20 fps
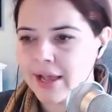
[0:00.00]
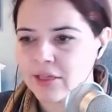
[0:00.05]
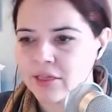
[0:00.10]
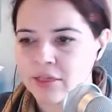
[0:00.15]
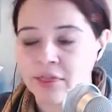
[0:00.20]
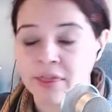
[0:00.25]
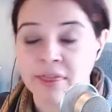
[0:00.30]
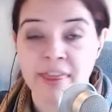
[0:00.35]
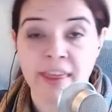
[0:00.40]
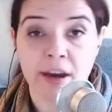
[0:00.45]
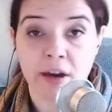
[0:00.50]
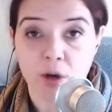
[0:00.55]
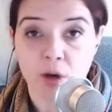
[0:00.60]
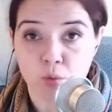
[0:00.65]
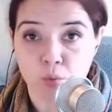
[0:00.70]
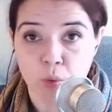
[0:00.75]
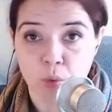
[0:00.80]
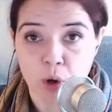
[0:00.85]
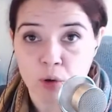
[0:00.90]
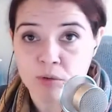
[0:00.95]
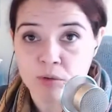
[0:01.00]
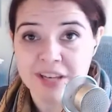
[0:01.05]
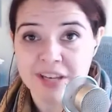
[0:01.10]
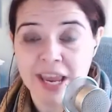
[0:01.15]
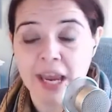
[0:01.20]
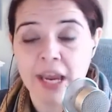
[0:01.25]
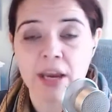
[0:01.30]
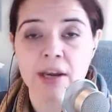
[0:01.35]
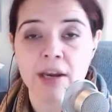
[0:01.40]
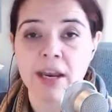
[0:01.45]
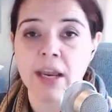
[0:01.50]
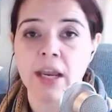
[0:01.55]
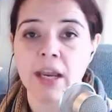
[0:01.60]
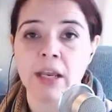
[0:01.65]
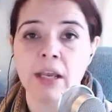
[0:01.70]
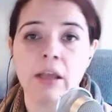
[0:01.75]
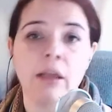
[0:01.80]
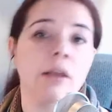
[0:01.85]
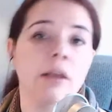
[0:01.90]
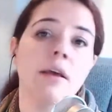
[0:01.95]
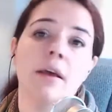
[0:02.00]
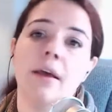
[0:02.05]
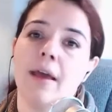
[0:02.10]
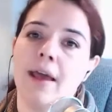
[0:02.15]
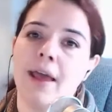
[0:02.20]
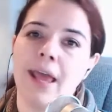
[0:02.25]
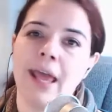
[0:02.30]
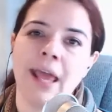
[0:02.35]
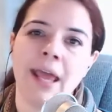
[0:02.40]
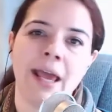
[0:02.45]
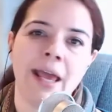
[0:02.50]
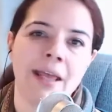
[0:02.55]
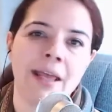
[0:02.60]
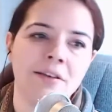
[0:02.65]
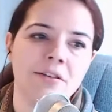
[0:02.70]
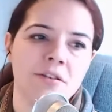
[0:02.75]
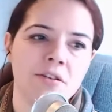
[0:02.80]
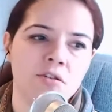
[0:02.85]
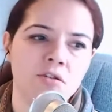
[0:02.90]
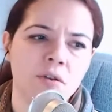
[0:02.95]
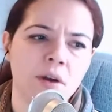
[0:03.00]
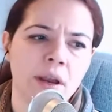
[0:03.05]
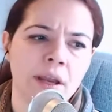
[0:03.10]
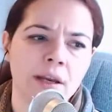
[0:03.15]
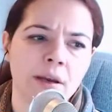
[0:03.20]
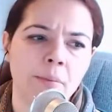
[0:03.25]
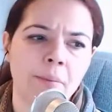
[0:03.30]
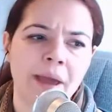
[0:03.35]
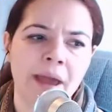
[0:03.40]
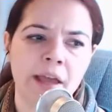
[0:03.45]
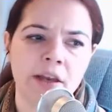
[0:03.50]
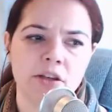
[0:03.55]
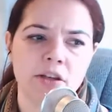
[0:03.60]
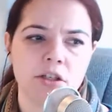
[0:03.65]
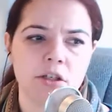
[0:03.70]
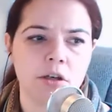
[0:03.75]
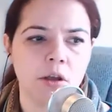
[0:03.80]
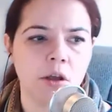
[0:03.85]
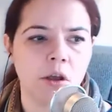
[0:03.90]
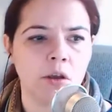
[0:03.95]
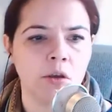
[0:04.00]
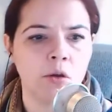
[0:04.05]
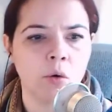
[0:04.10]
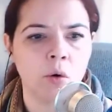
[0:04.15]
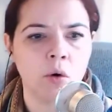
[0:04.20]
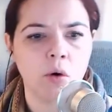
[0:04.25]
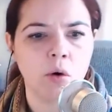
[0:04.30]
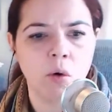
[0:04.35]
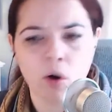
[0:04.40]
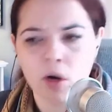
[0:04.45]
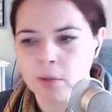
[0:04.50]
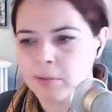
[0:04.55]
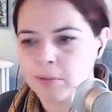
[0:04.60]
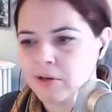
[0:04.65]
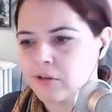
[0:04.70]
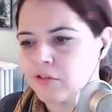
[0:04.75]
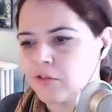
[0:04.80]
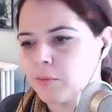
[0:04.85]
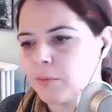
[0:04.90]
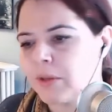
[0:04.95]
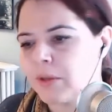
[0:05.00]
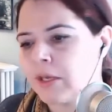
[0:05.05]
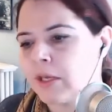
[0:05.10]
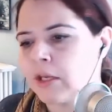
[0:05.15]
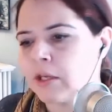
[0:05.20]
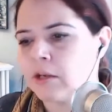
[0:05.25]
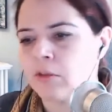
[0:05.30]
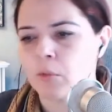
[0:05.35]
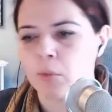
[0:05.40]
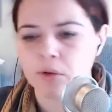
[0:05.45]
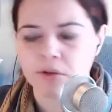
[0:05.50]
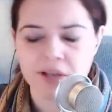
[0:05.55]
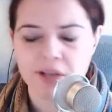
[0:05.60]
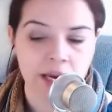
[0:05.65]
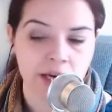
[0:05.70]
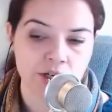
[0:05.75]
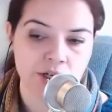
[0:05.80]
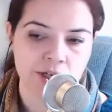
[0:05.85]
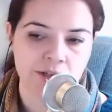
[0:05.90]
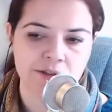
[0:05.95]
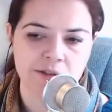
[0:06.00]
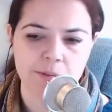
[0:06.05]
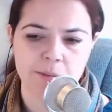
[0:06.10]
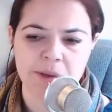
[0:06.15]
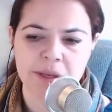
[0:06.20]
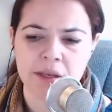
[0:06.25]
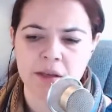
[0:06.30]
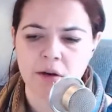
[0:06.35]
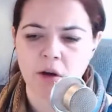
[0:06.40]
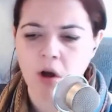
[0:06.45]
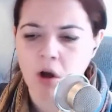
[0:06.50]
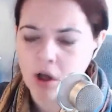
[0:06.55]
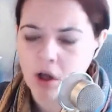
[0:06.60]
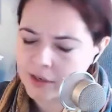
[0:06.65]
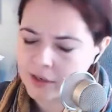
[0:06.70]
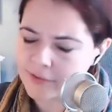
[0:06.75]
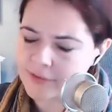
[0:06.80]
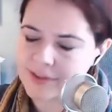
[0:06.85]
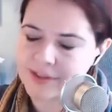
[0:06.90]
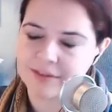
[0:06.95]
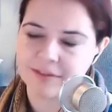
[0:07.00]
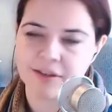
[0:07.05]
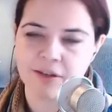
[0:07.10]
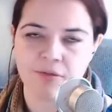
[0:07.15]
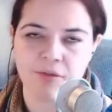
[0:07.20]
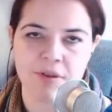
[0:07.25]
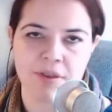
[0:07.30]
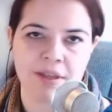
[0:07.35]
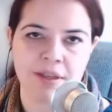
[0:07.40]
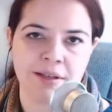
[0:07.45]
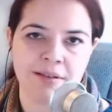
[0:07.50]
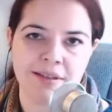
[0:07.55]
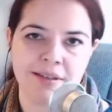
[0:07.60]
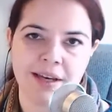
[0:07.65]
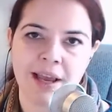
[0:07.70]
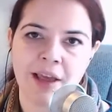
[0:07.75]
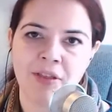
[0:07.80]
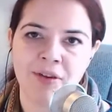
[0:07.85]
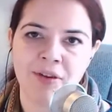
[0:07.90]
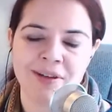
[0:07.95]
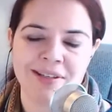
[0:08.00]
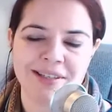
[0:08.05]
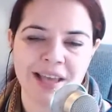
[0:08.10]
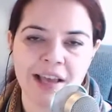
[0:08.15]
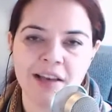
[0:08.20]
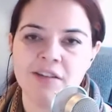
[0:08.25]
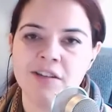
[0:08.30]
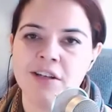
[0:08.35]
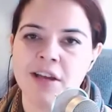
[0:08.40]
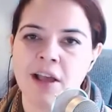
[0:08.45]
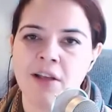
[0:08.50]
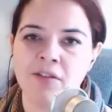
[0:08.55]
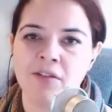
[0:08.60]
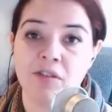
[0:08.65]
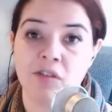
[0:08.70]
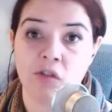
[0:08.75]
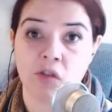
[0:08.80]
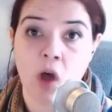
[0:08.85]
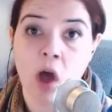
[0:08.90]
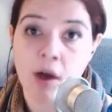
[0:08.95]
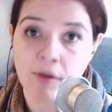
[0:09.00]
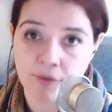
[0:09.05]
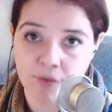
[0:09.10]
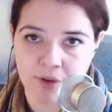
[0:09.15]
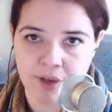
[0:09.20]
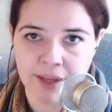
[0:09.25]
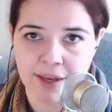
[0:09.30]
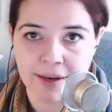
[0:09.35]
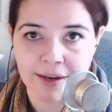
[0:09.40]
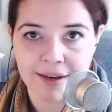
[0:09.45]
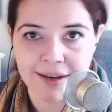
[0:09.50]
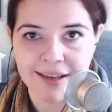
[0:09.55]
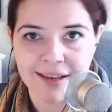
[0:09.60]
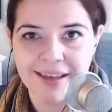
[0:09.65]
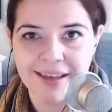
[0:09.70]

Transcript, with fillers: They're rotating and just trying to match your orbital speed, the rotation speed, all of these different things together and touch down softly